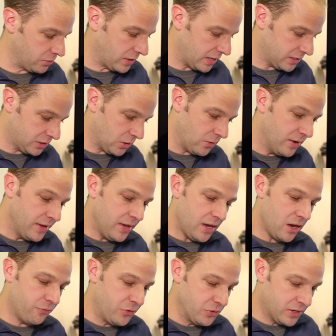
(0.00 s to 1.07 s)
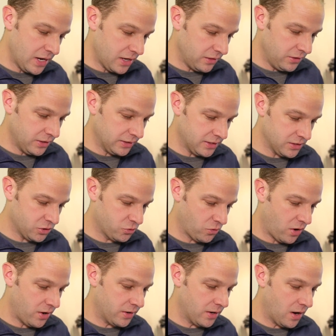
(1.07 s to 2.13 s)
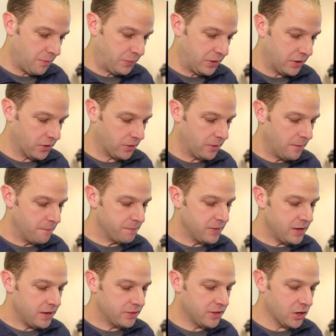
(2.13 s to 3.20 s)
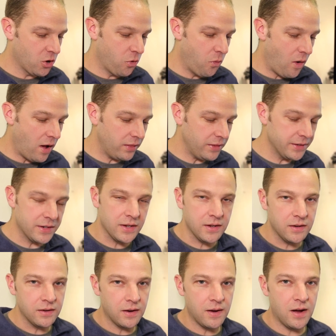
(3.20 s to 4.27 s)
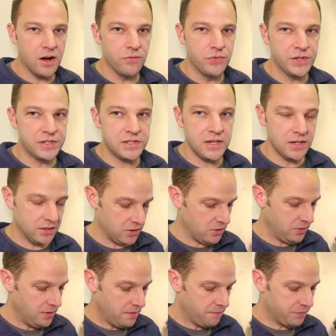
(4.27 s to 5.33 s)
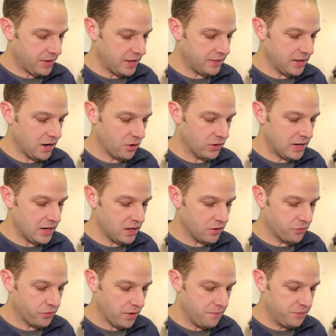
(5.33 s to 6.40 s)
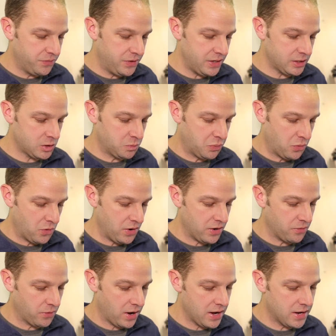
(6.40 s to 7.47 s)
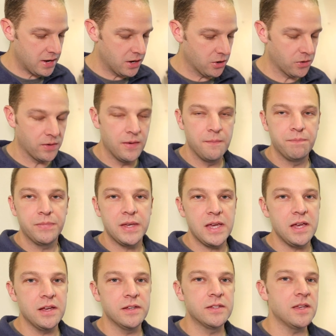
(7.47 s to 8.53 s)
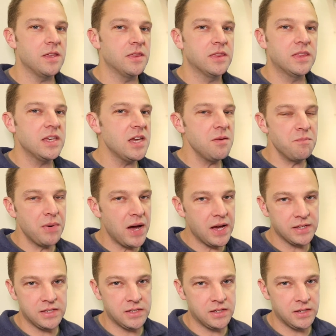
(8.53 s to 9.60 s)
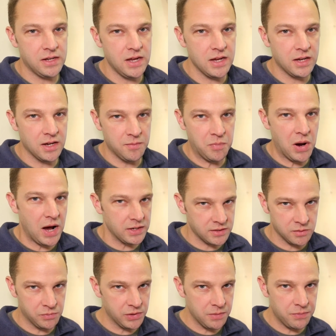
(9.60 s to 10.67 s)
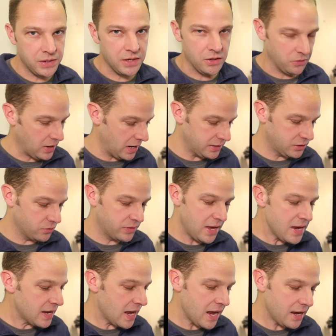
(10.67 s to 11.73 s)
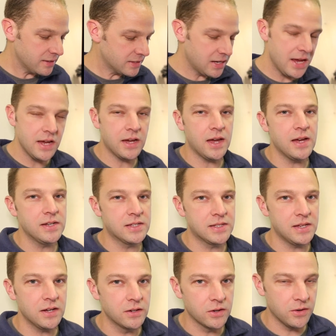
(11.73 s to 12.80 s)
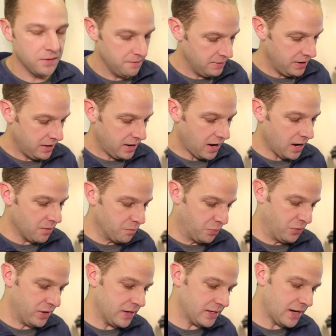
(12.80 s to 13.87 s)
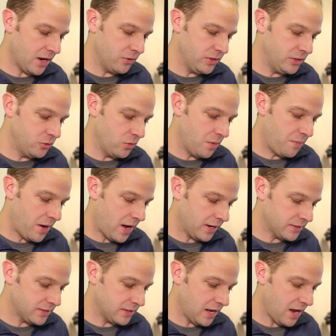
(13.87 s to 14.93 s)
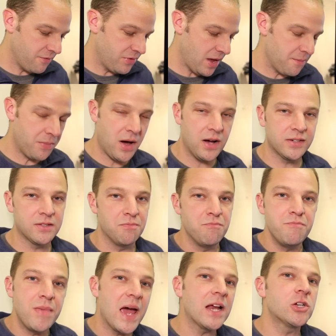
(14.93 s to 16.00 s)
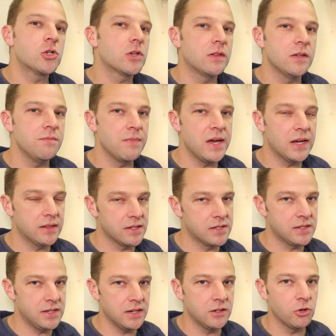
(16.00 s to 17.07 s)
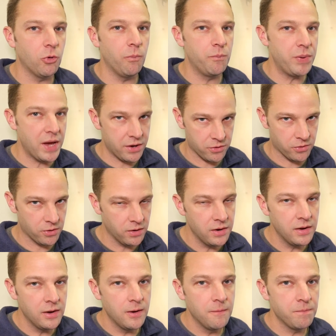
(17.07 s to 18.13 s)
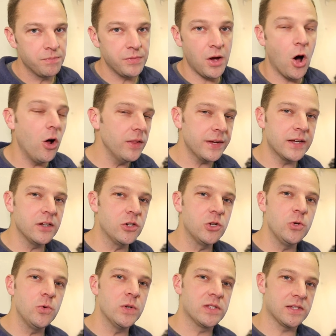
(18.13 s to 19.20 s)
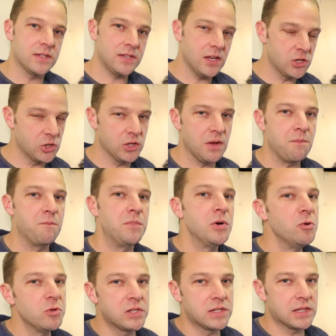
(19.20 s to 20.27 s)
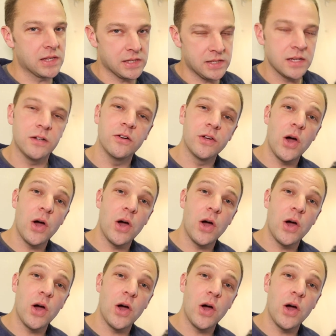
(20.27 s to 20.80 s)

Okay, so if you take a look at this drawing up here, the quality of the signal that they are getting from this point right here is the best it could possibly be, okay? So they can't take a signal and bring it down into a box and have that box magically make the signal better. All it can do is essentially boost the signal.